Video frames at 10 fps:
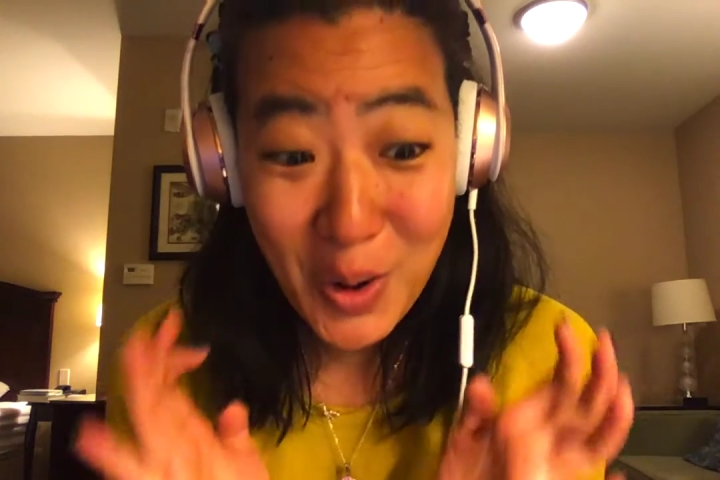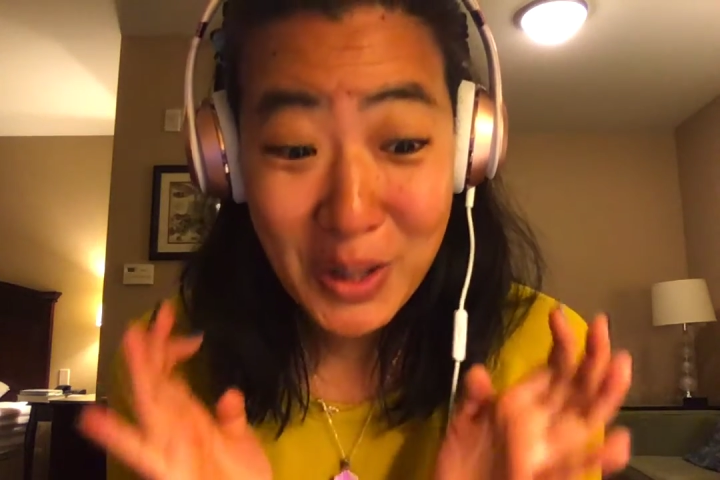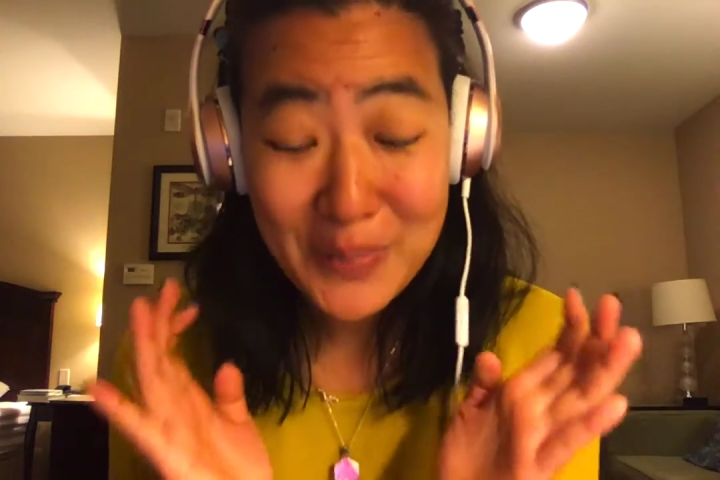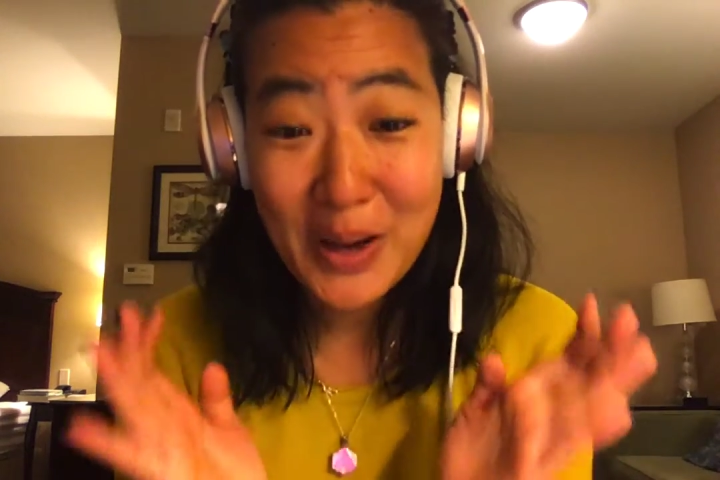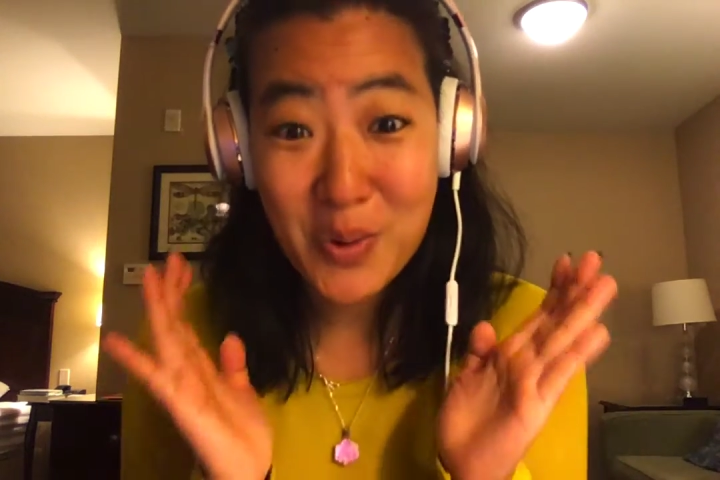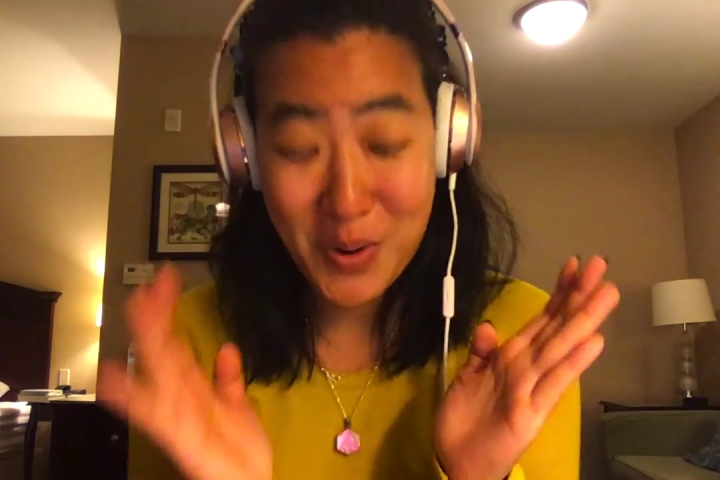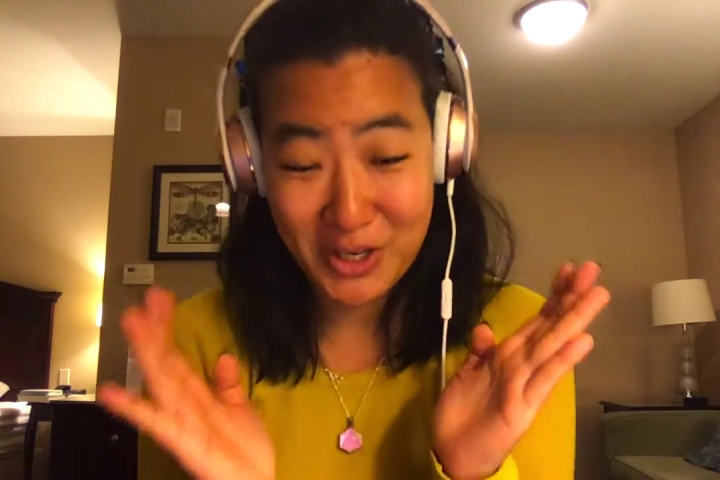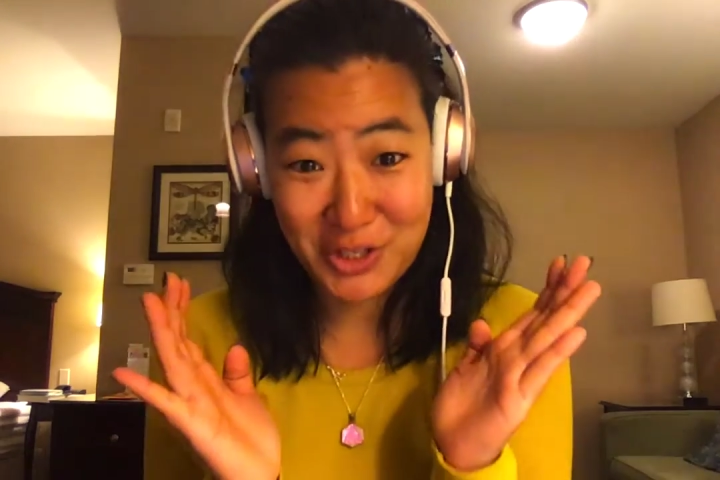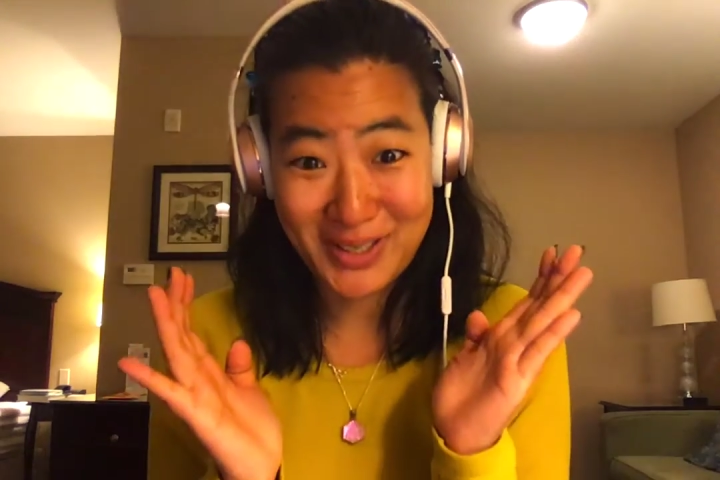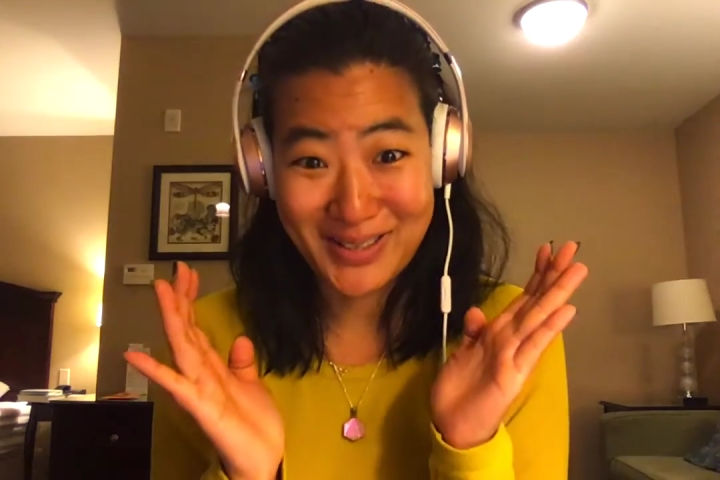all about
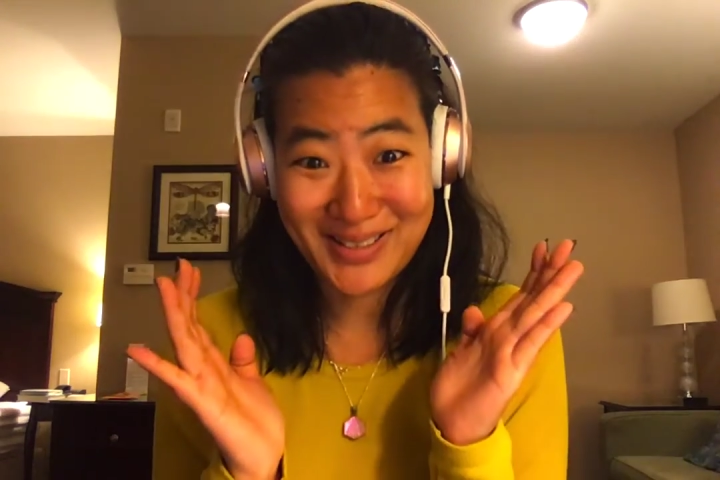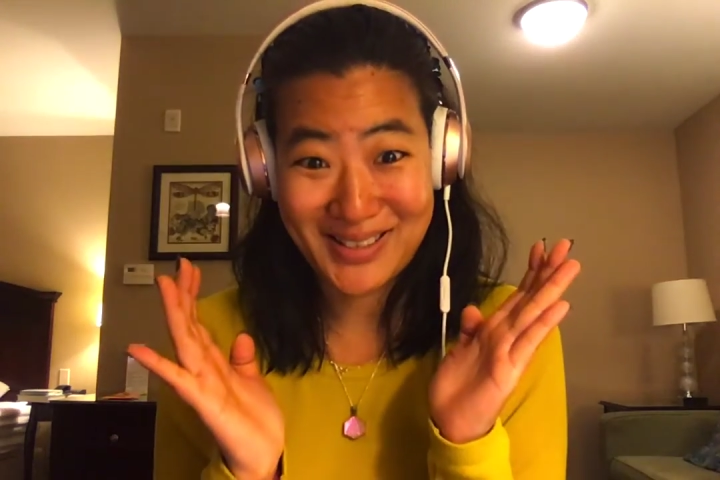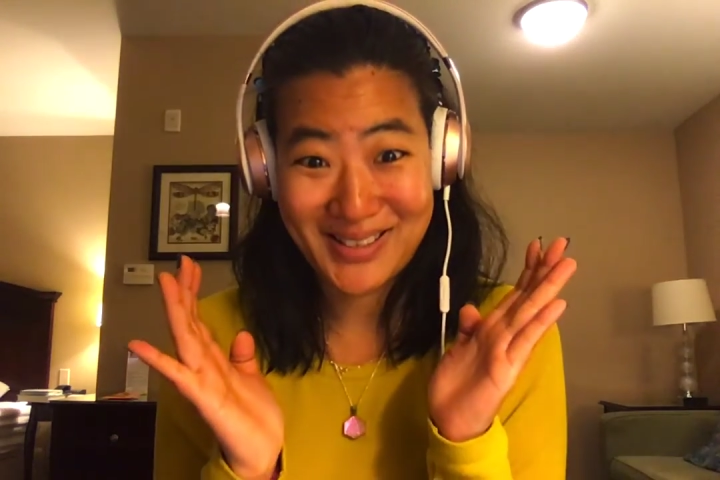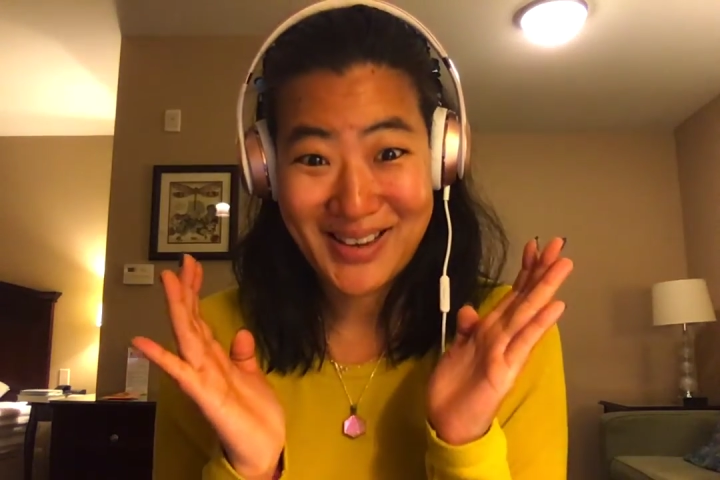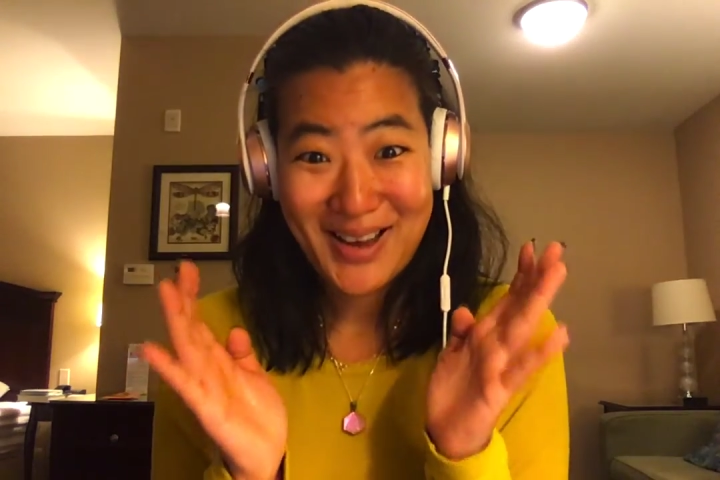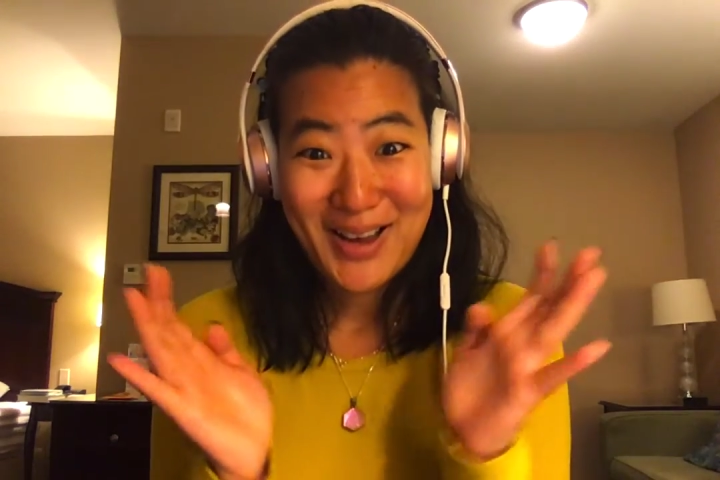questions.